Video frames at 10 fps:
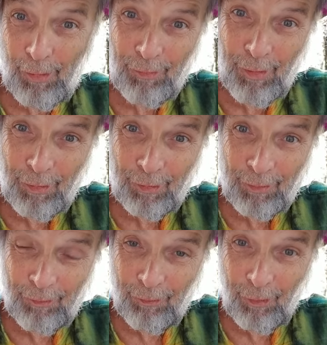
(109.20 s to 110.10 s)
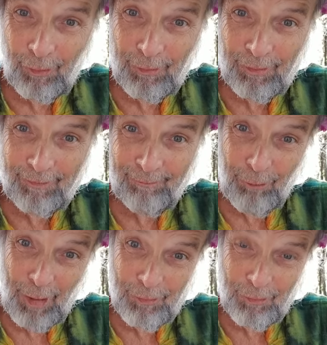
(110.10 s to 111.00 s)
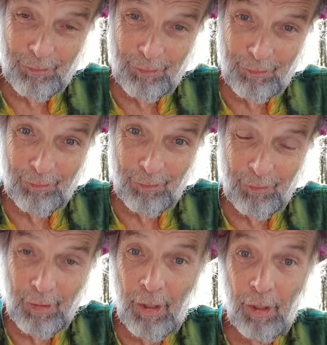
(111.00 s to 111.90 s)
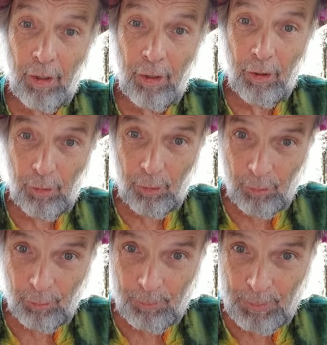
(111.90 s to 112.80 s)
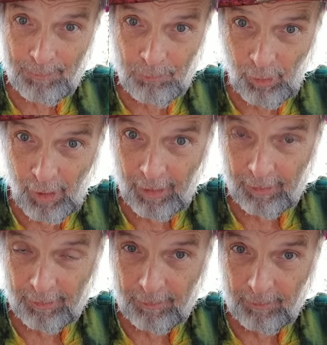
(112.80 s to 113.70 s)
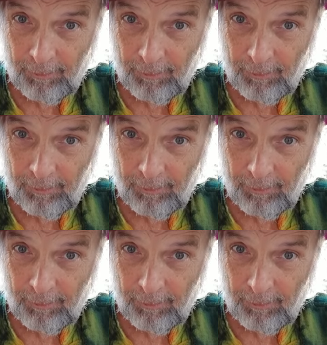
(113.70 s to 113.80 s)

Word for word: as they're concerned, France is concerned, Opium Dragon